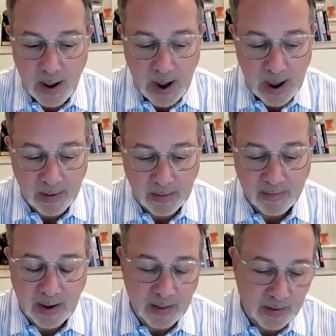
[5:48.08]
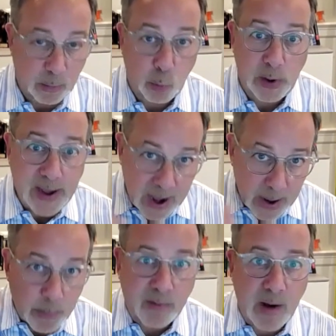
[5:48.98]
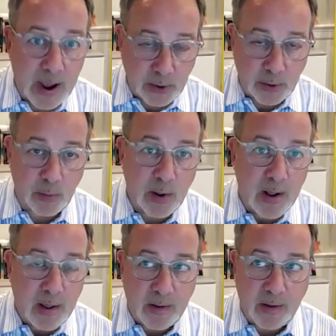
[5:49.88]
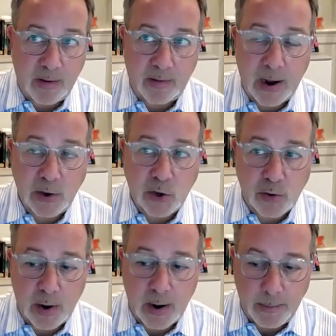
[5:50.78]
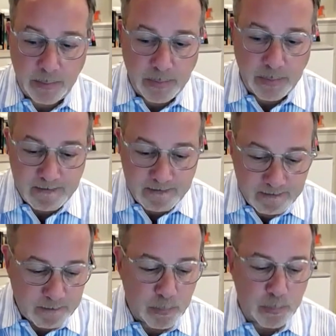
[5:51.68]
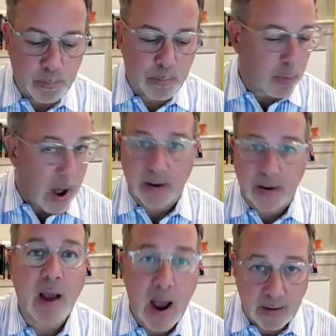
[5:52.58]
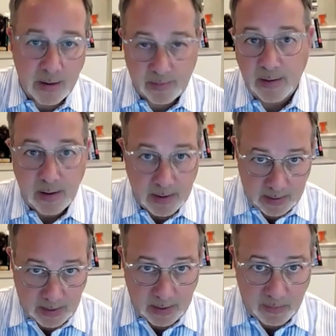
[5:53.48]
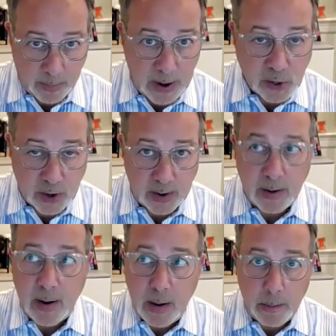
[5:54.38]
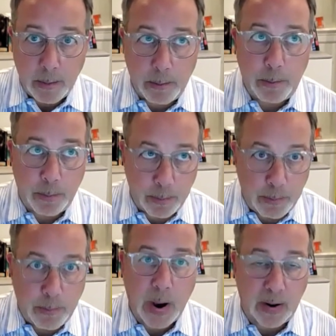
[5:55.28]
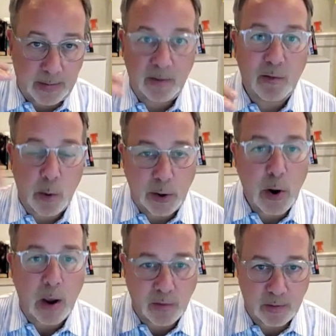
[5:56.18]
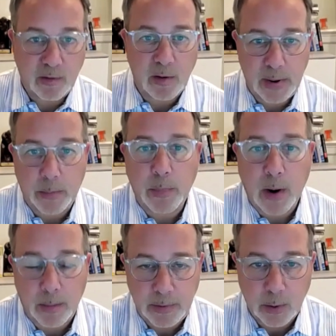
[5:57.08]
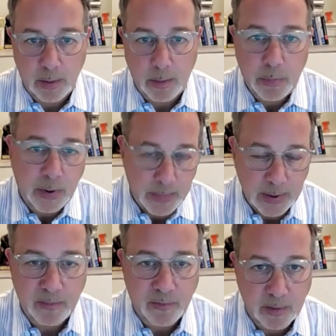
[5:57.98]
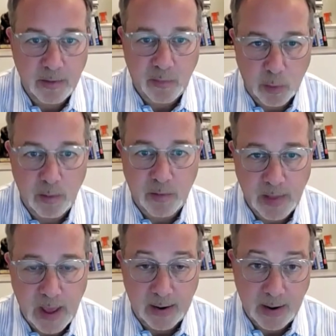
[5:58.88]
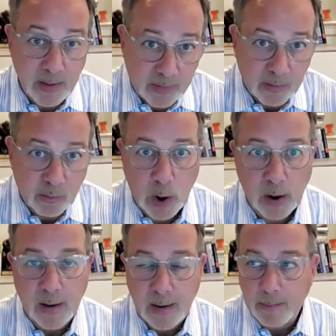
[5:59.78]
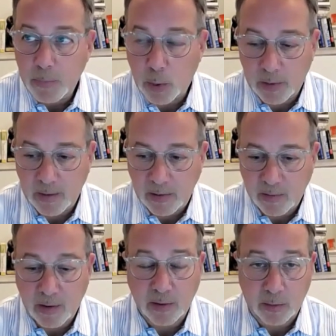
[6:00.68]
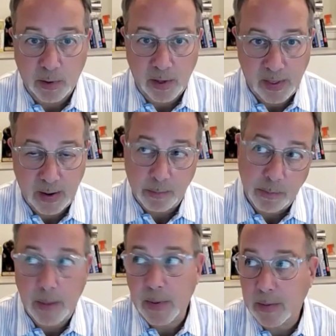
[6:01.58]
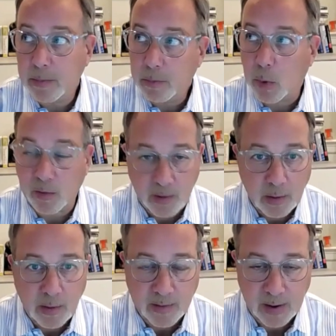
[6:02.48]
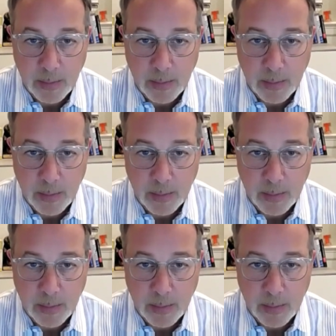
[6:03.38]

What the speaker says: And then say, listen, we can provide you this extra productized information, but it's going to cost you. There's going to be a premium for that. And this is where organizations start to really think maybe more seriously